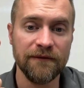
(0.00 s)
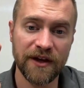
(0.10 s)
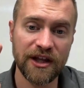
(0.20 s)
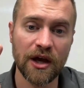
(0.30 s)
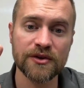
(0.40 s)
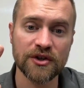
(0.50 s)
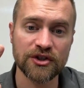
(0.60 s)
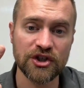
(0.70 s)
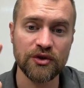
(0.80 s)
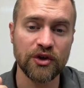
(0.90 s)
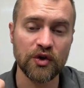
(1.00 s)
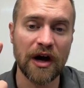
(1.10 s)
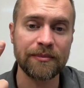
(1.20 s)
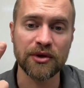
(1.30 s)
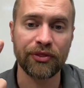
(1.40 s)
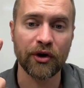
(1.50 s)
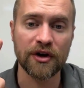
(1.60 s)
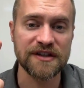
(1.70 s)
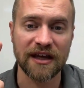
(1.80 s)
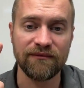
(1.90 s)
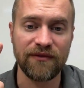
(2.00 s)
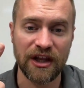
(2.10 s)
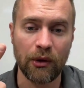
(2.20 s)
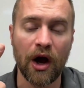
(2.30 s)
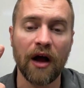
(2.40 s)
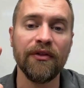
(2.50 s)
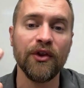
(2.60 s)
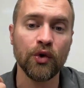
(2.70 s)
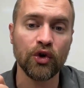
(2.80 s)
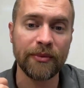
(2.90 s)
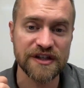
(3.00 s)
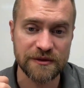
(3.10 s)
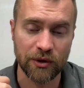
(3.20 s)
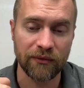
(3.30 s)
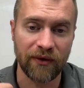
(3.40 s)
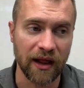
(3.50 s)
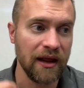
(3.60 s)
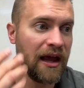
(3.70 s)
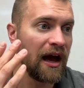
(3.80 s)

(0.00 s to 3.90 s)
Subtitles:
Videos are two. You can do up to a 30-second video on the Google Business profile.